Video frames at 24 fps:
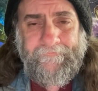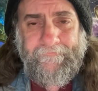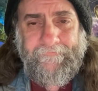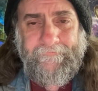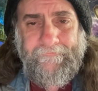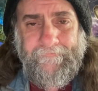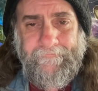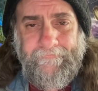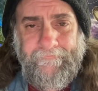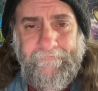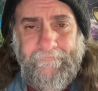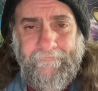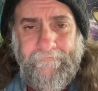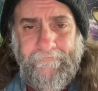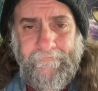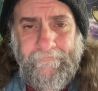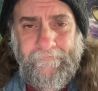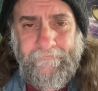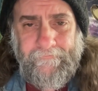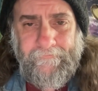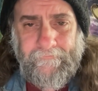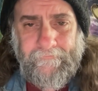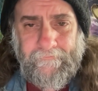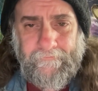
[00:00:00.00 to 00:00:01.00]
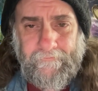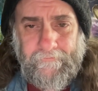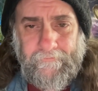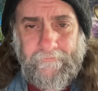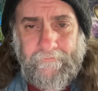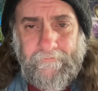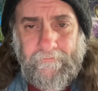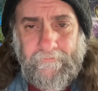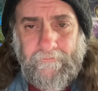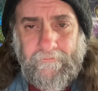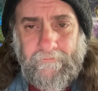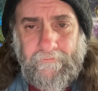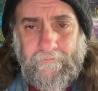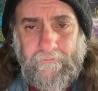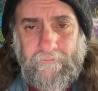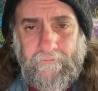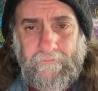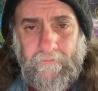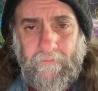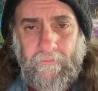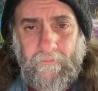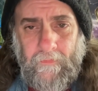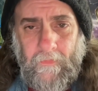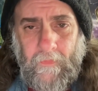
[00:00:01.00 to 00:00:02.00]

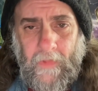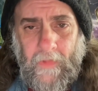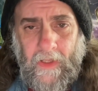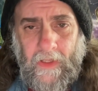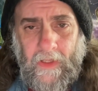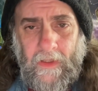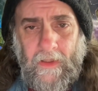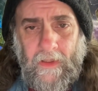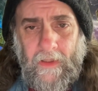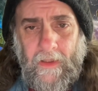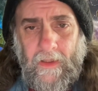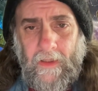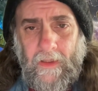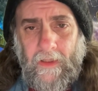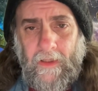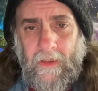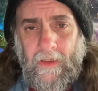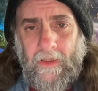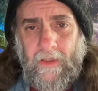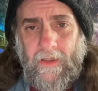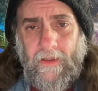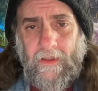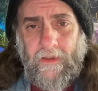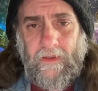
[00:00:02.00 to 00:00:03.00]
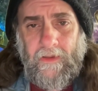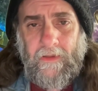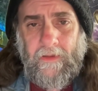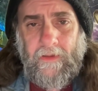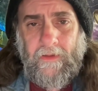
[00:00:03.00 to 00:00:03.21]
Nothing is said.